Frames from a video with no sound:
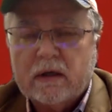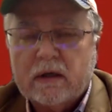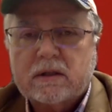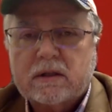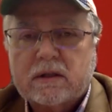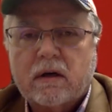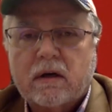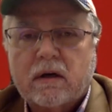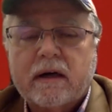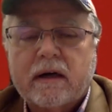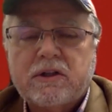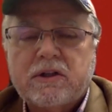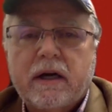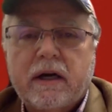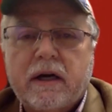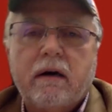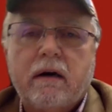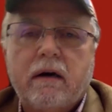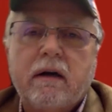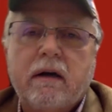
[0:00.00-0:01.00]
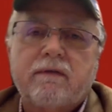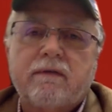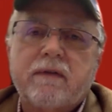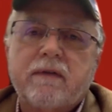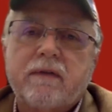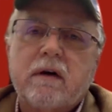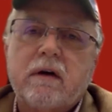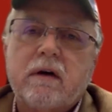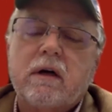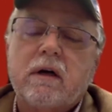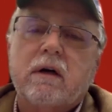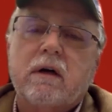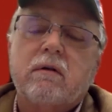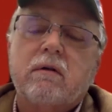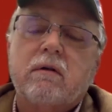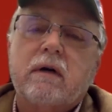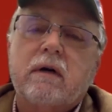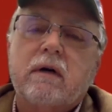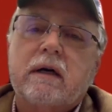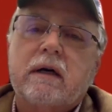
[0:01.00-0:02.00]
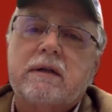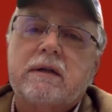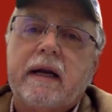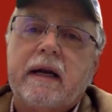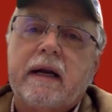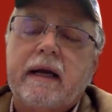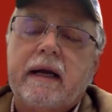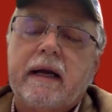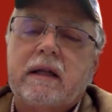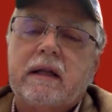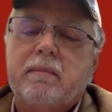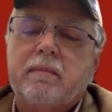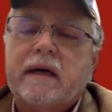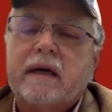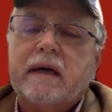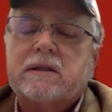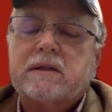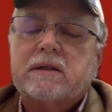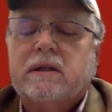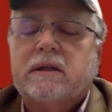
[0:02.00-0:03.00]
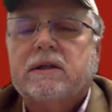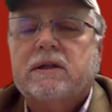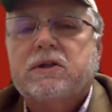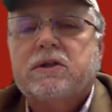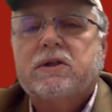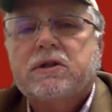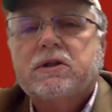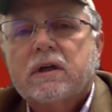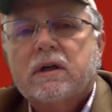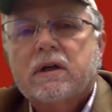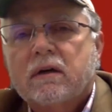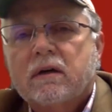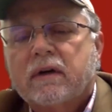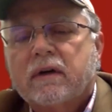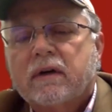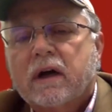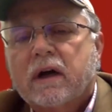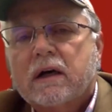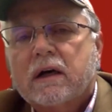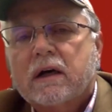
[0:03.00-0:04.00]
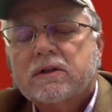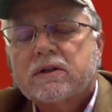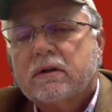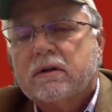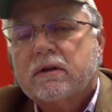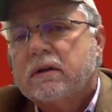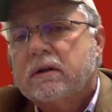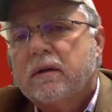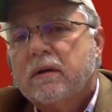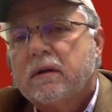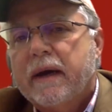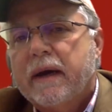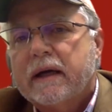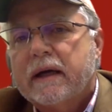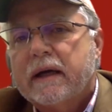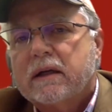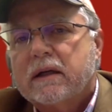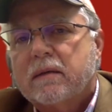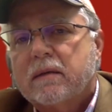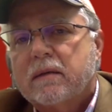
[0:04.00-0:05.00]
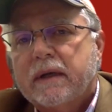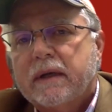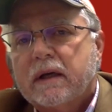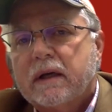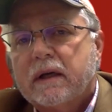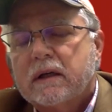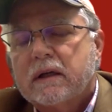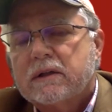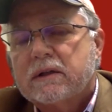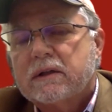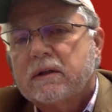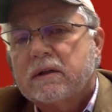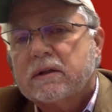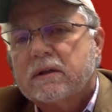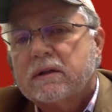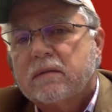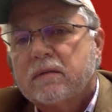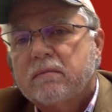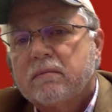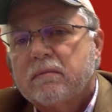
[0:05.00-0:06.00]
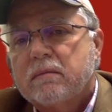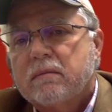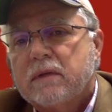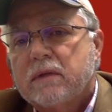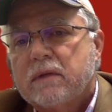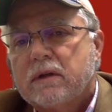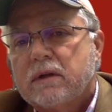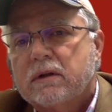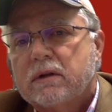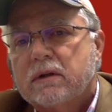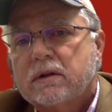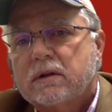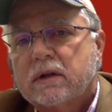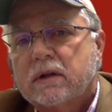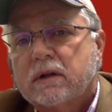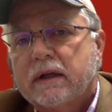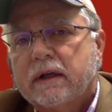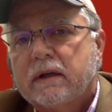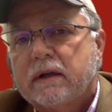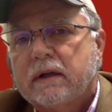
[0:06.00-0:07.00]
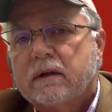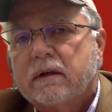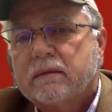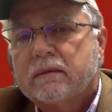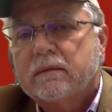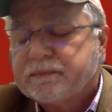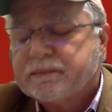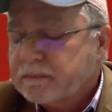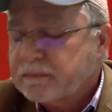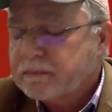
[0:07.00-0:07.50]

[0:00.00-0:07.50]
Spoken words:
So I shared a photo today in the message of a Bad Company concert some years later.